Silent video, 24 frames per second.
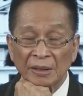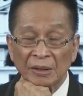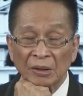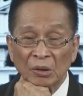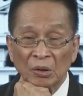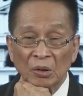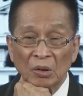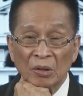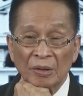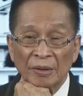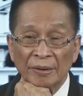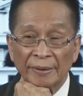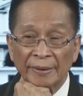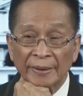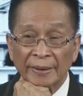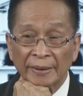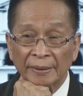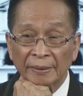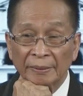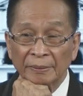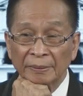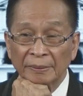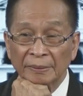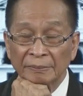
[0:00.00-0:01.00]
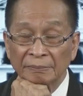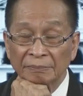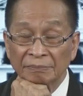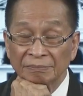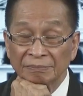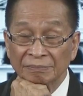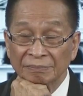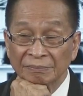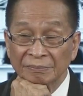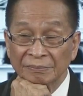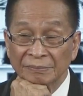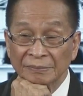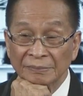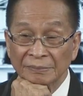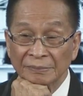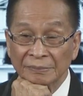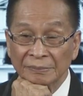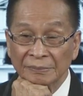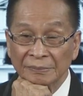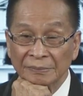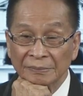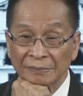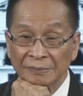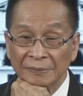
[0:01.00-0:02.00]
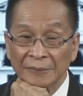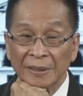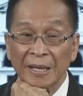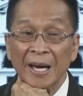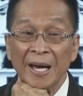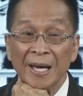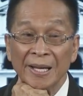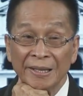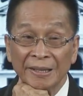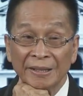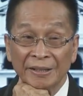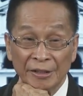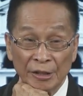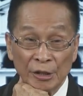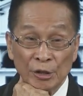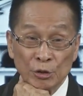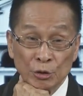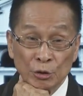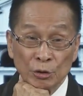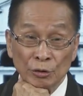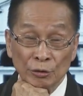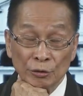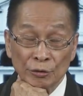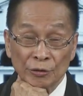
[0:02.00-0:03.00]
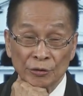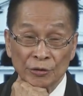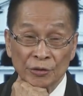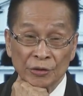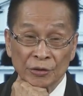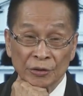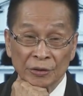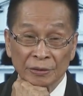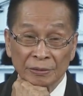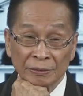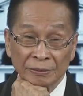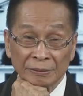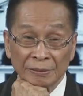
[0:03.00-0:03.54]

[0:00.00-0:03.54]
in law that allegations